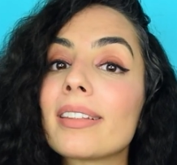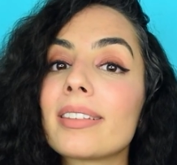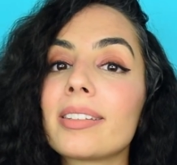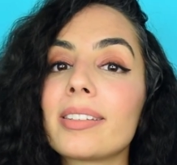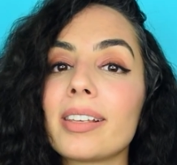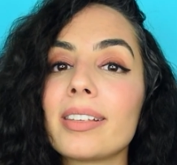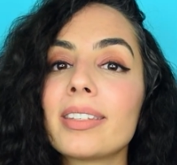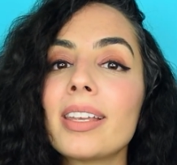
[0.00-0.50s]
at
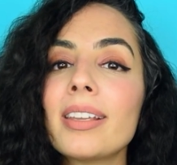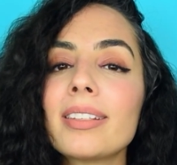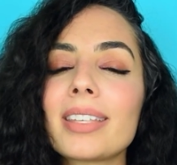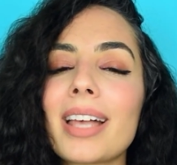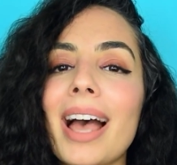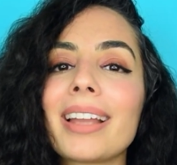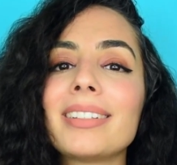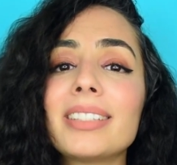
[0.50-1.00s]
seasons,
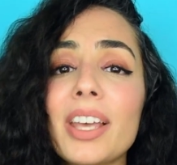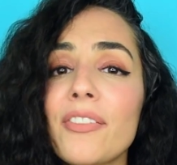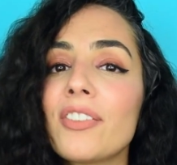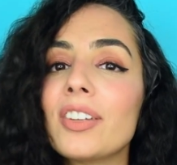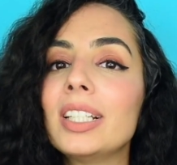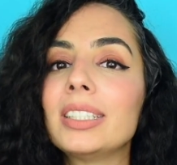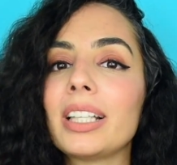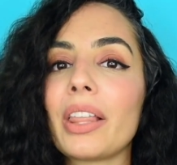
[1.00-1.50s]
I
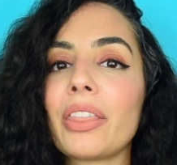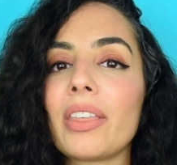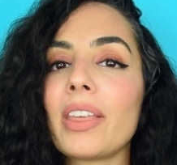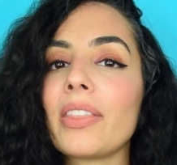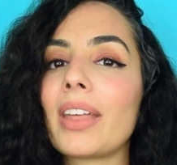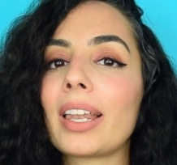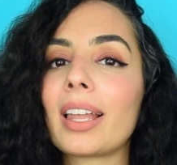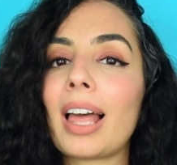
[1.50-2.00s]
definitely
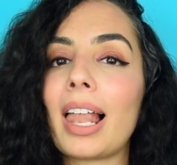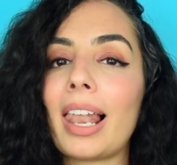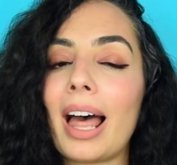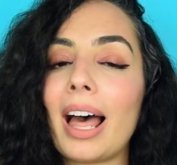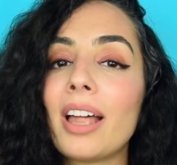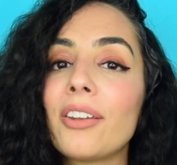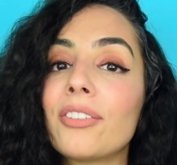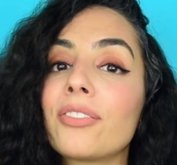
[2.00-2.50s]
think that
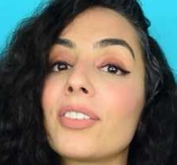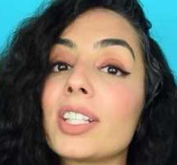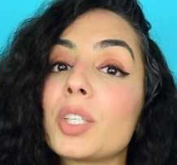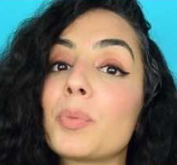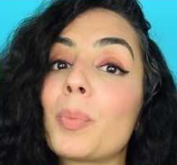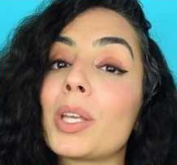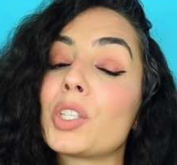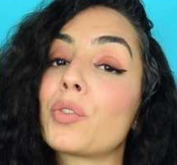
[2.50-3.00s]
Kalan
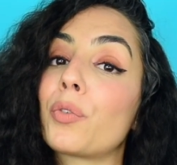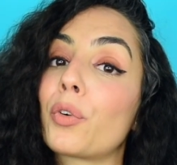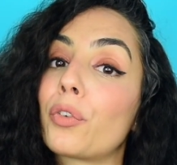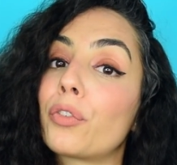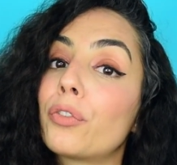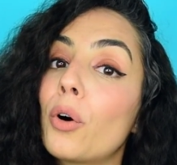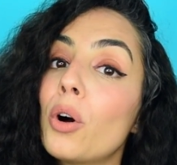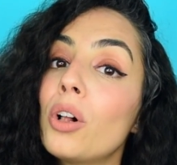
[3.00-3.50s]
fits best for
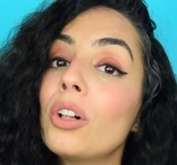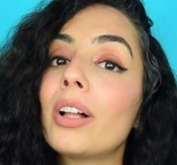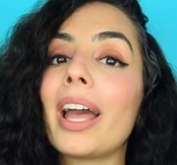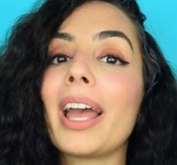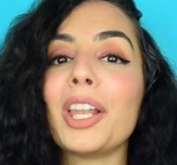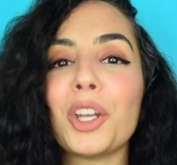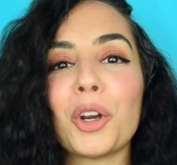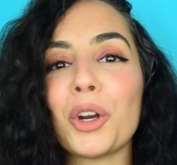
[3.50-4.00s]
fall
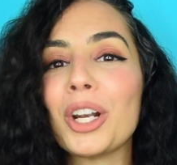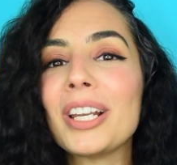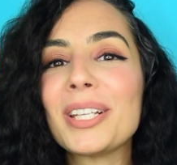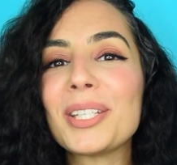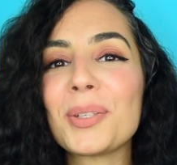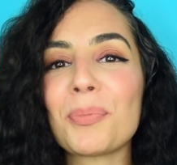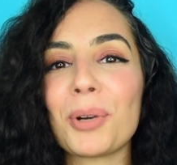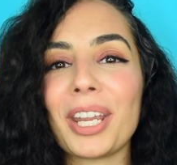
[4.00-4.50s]
and early
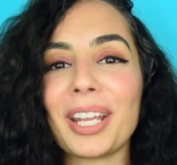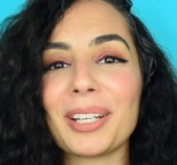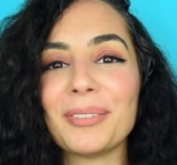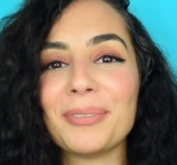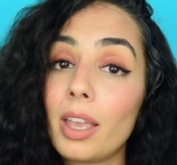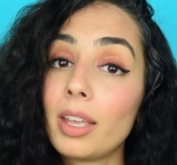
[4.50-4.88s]
spring.